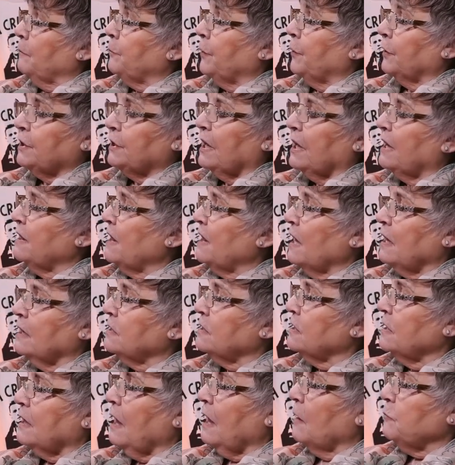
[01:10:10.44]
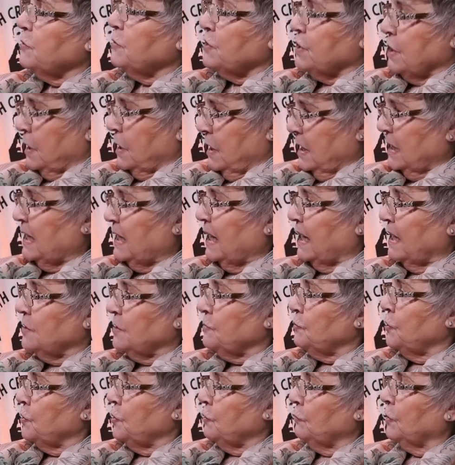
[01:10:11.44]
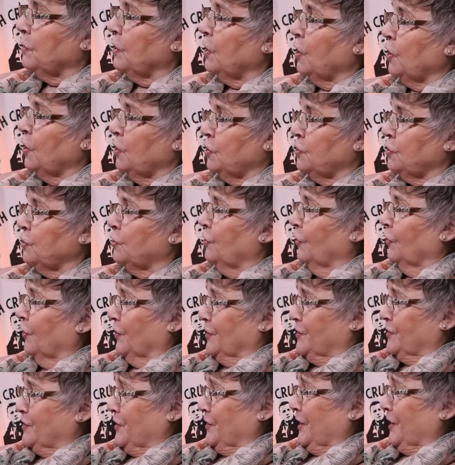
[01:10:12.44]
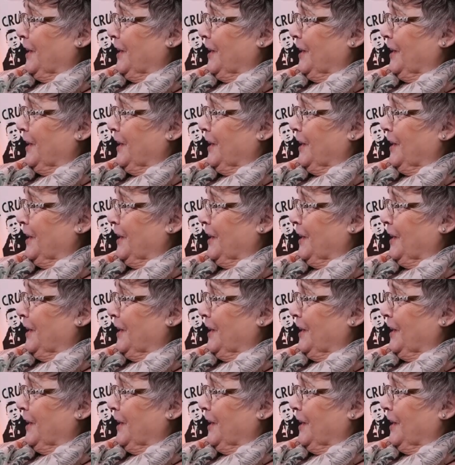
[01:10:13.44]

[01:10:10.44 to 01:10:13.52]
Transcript: But that was in the days when you were allowed to torture